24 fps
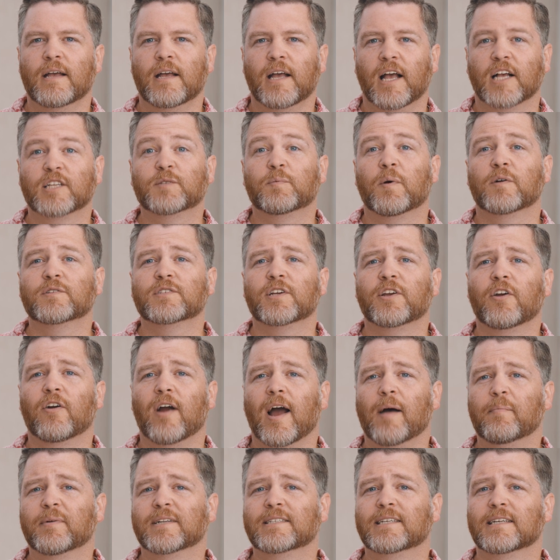Exposing your
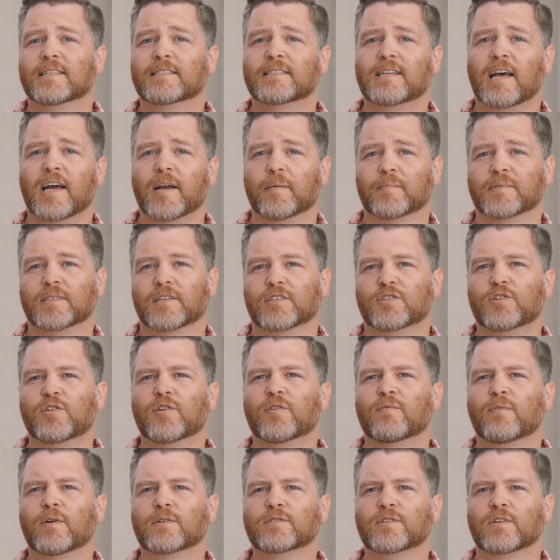app intent types as
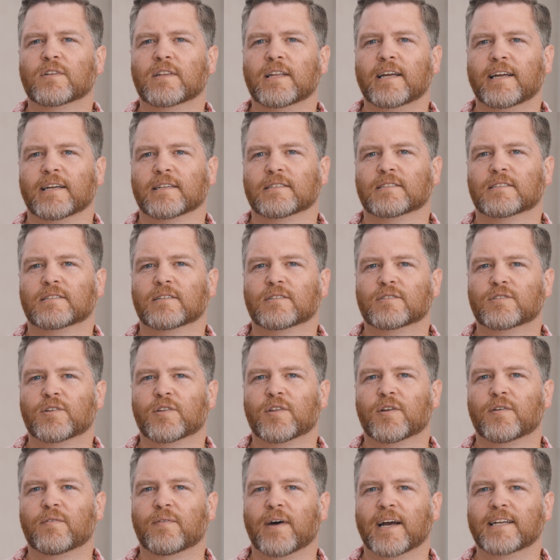universal links so
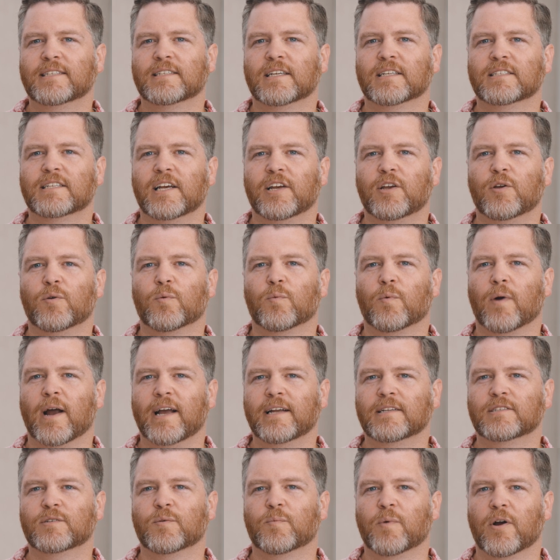the device can take you
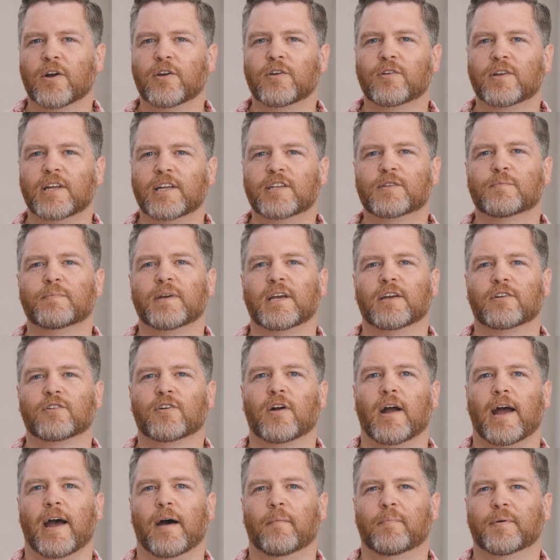right to where you need to be in
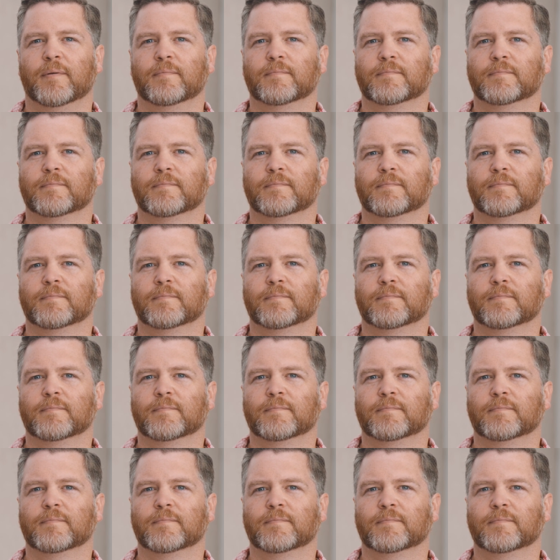your app.